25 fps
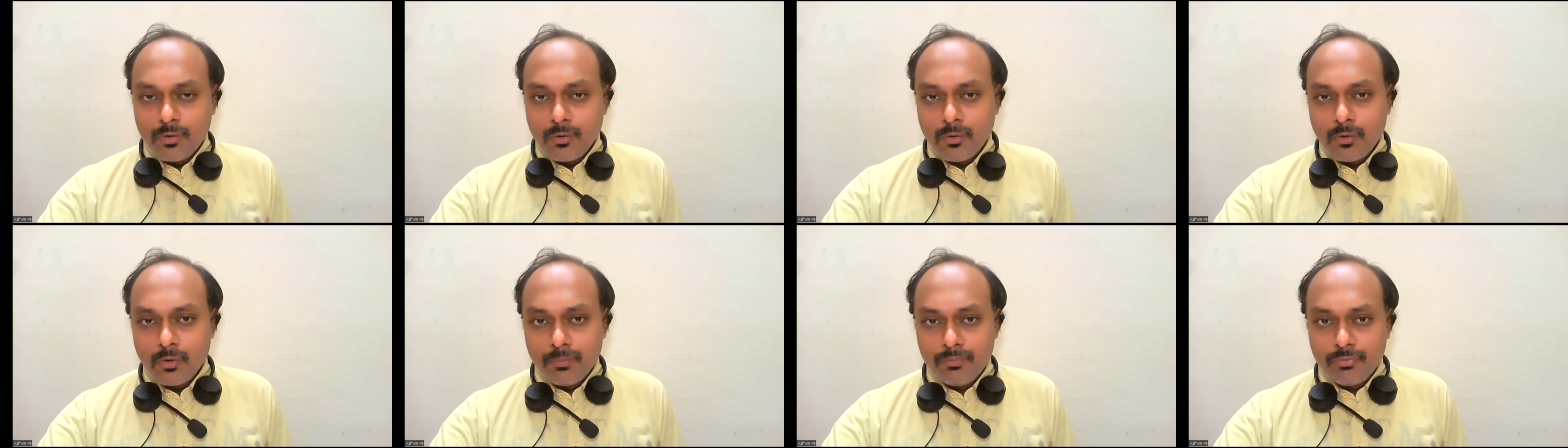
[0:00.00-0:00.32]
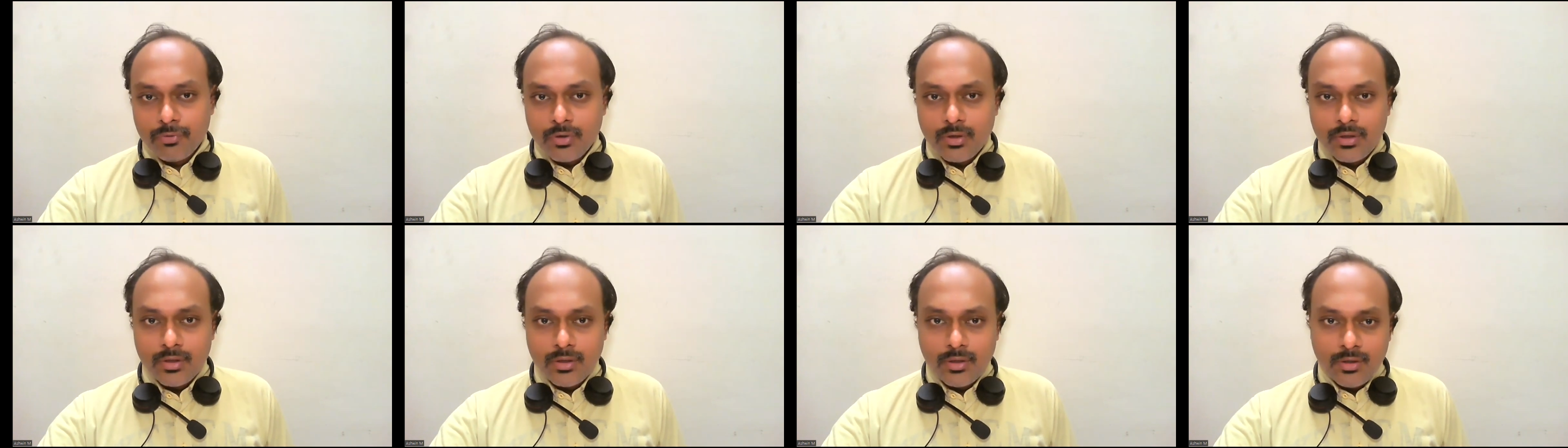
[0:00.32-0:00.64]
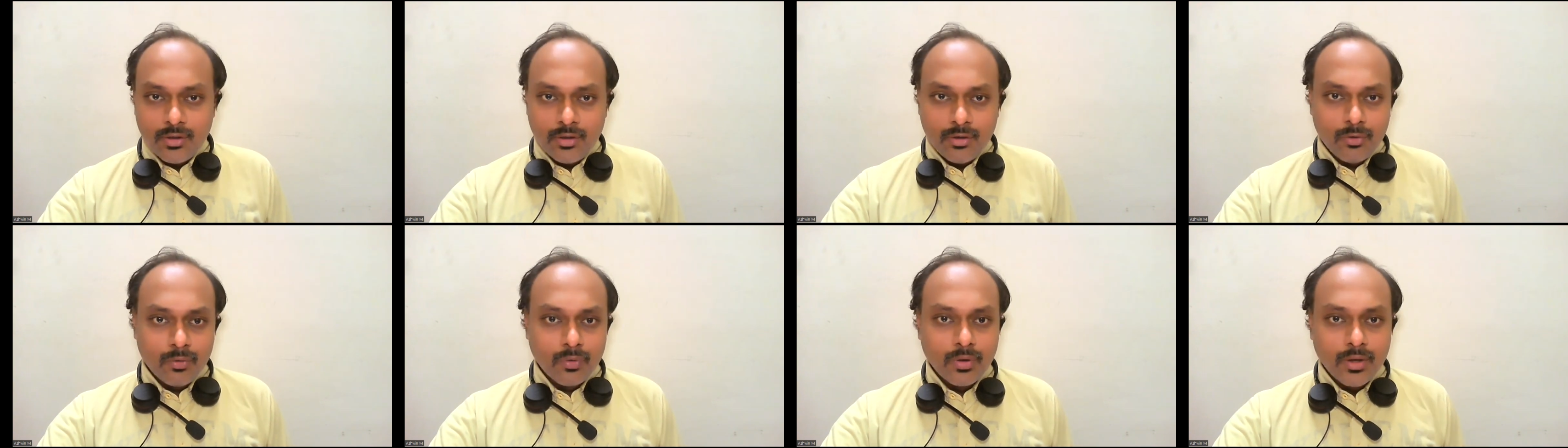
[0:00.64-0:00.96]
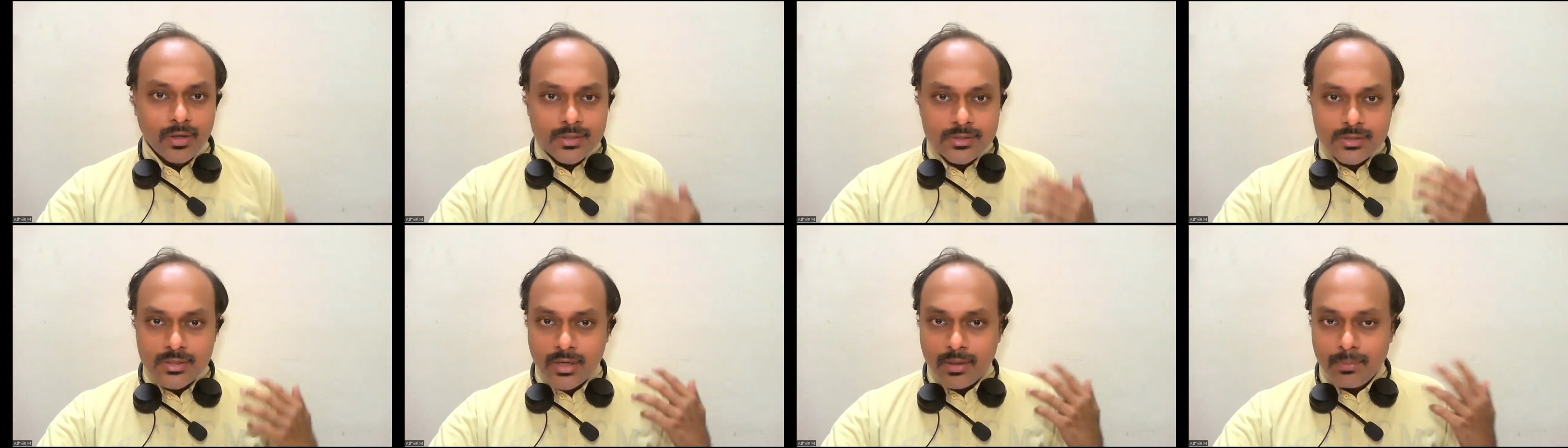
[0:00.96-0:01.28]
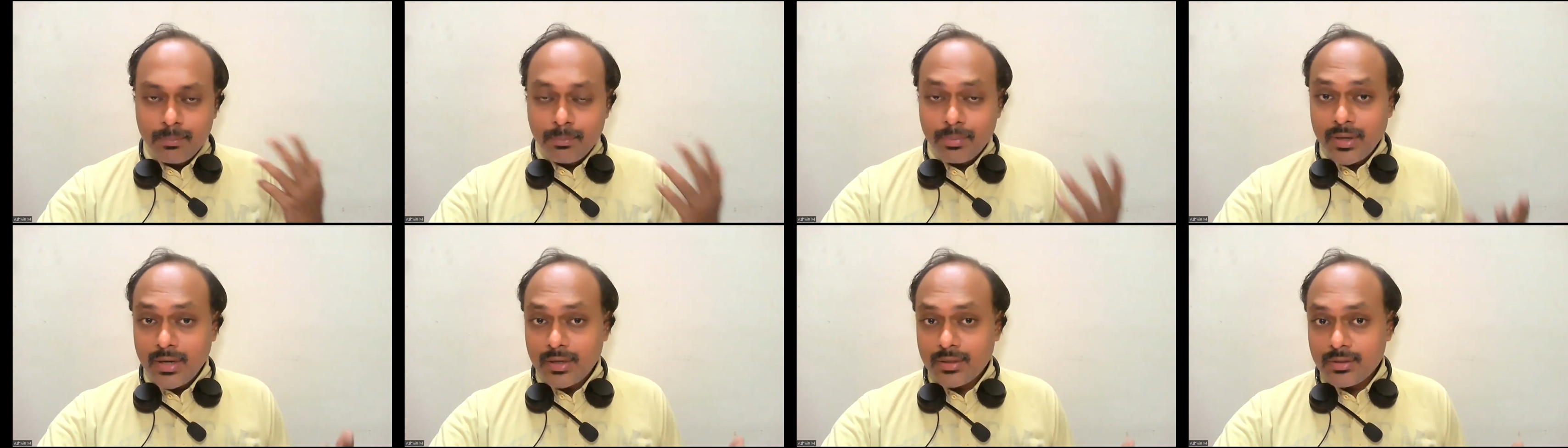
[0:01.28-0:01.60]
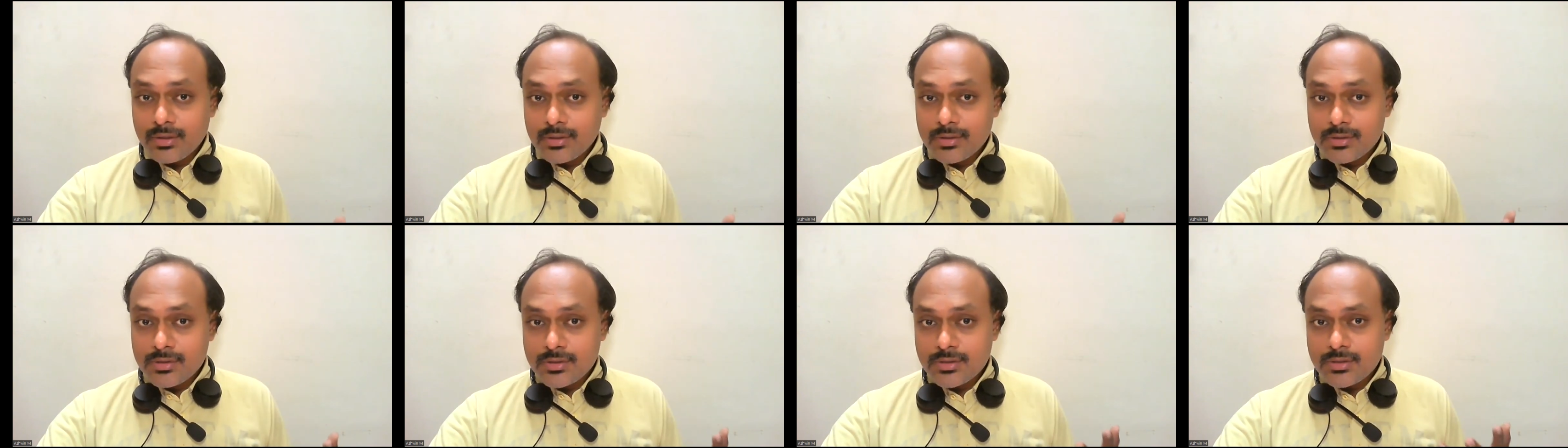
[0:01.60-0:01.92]
Hopefully you guys can
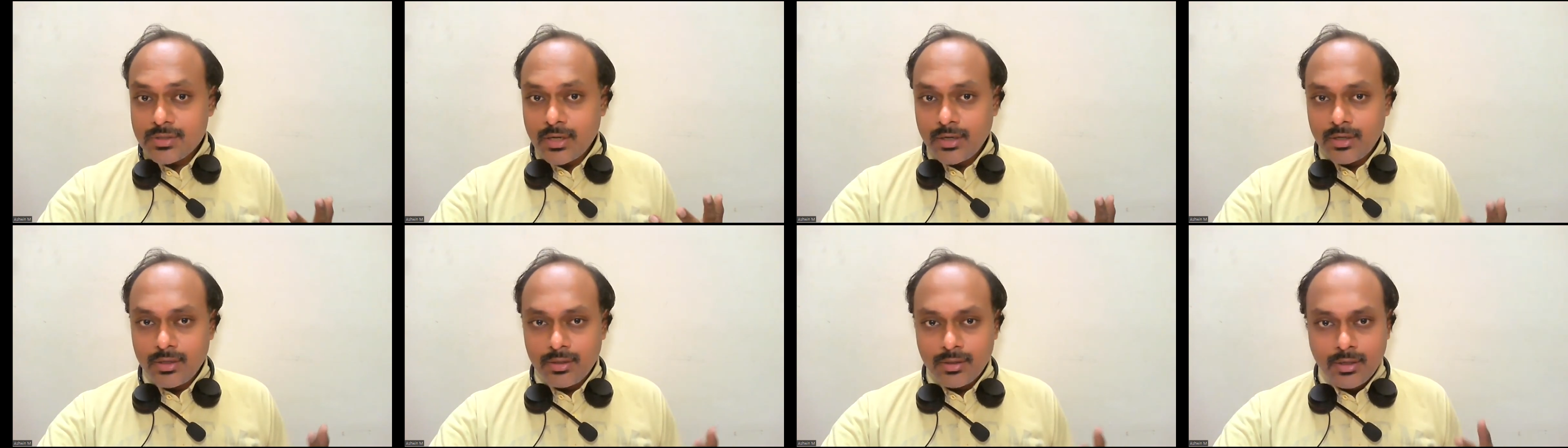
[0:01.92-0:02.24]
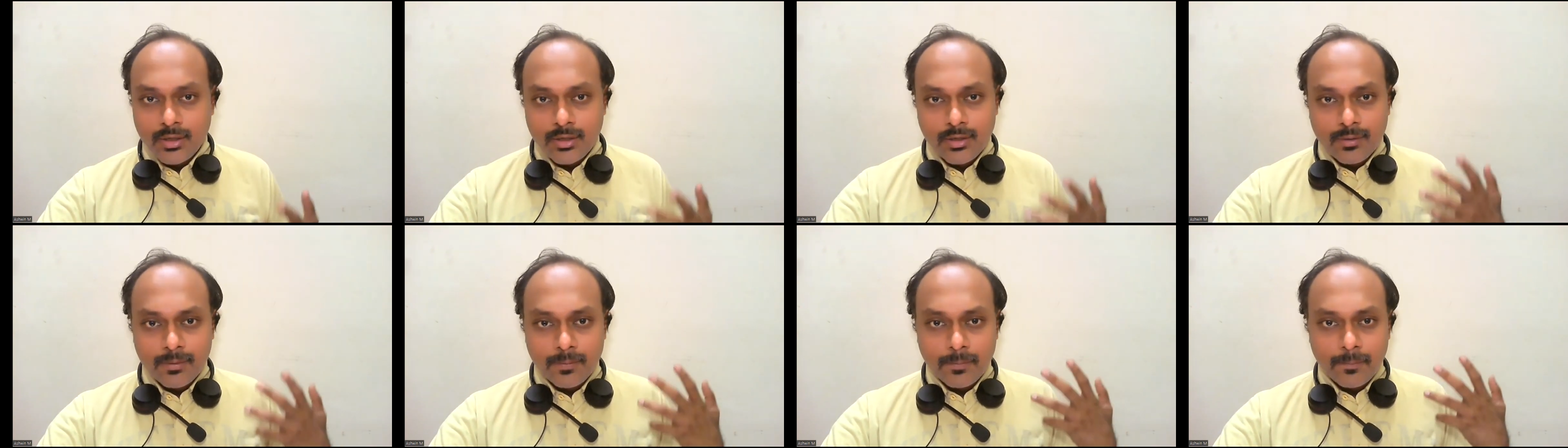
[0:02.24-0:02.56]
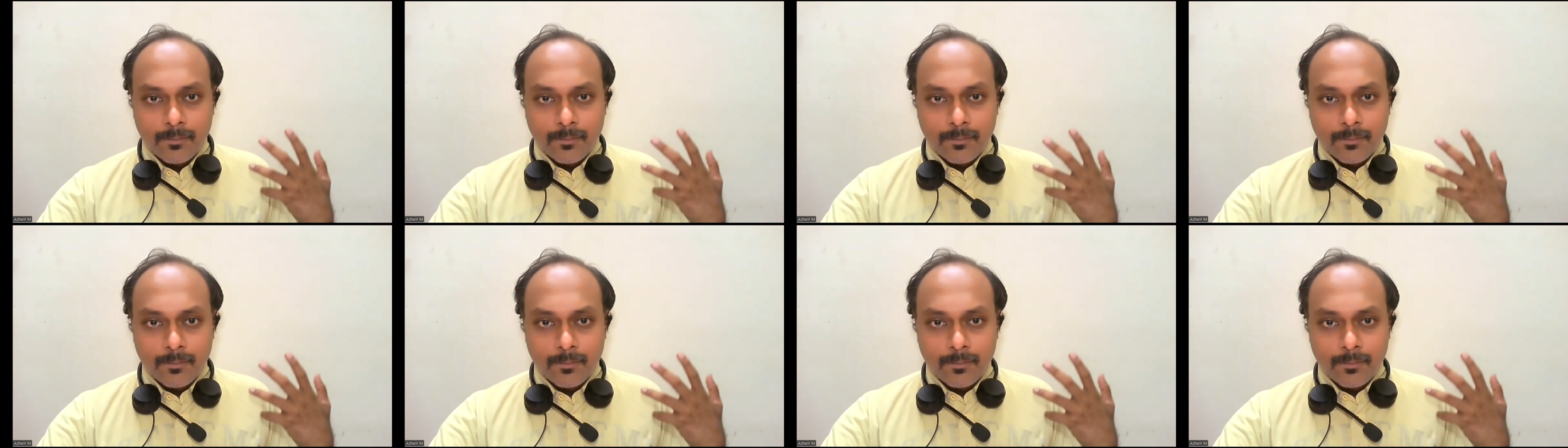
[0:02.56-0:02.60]
practice, and then